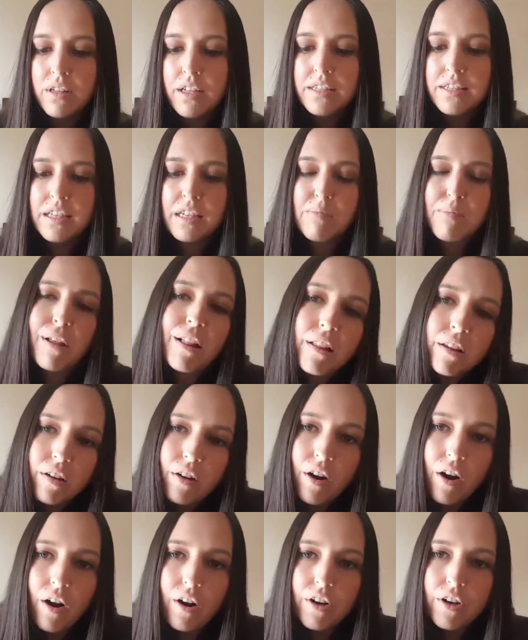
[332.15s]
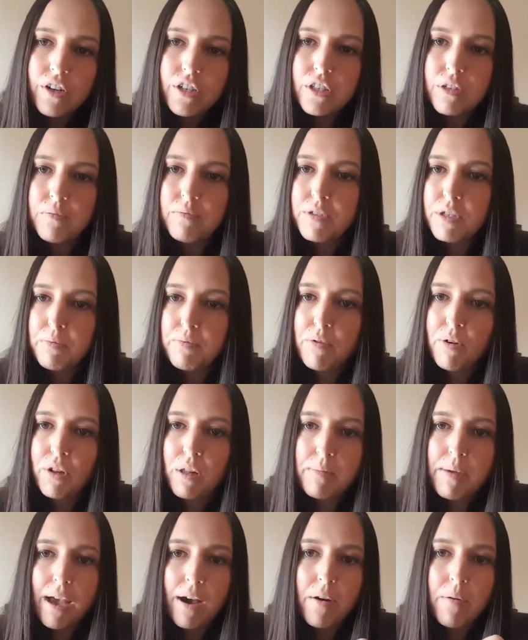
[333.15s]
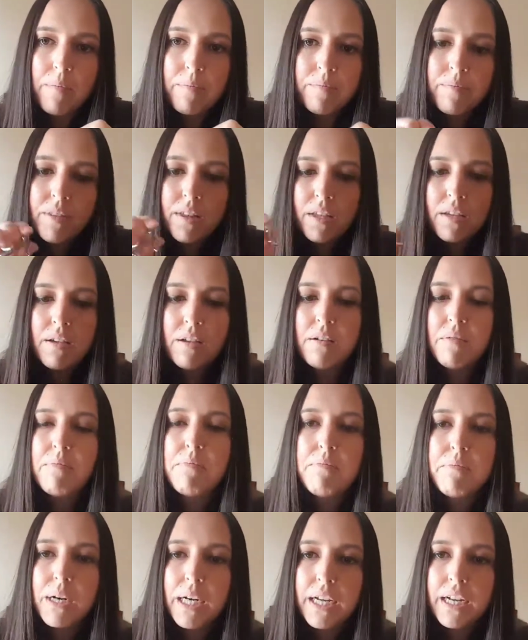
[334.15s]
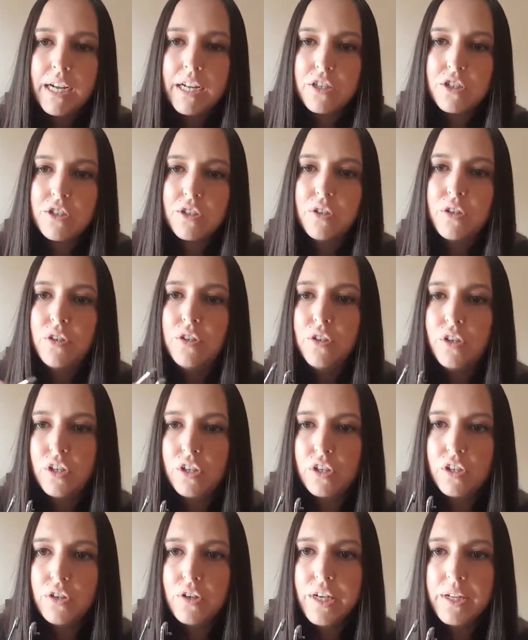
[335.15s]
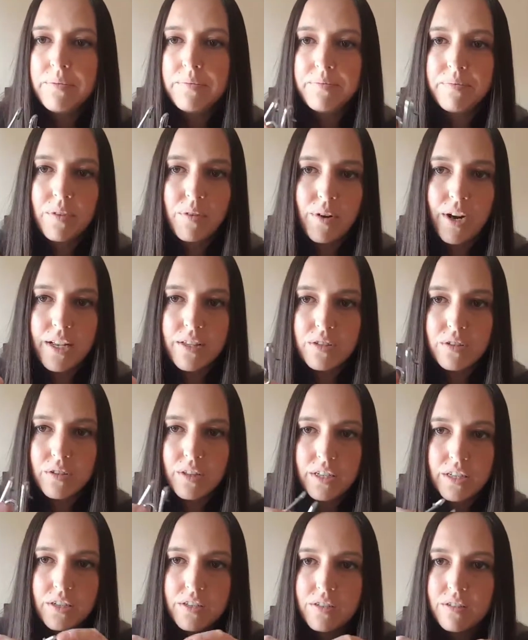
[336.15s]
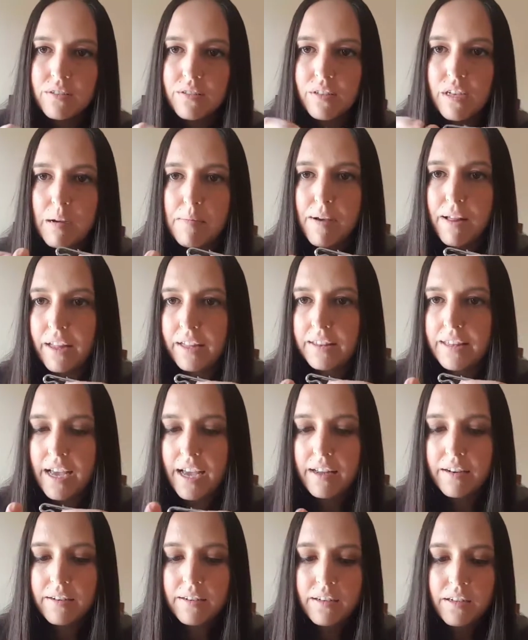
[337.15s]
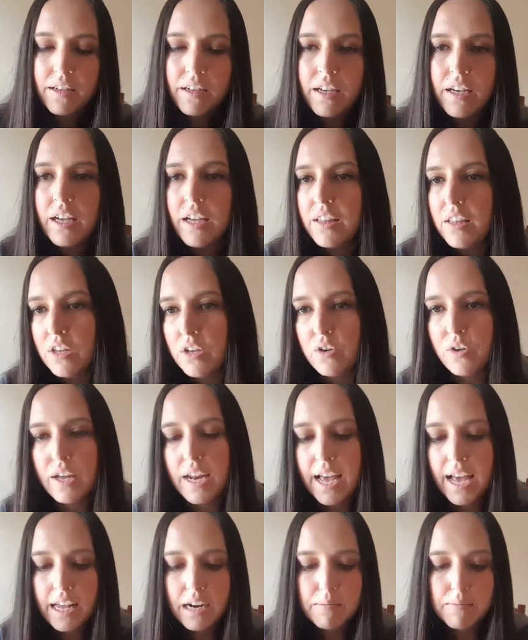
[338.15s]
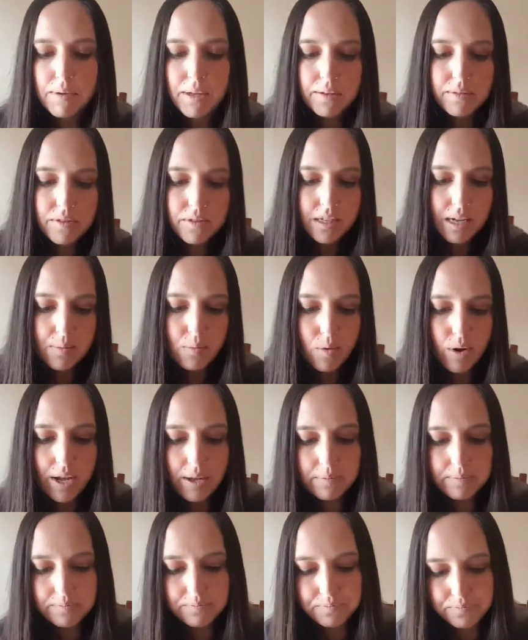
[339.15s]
It's gonna be a little harder to pull them out, but I assure you can do it, right? So they just come out like that, and then you can add them in the same way.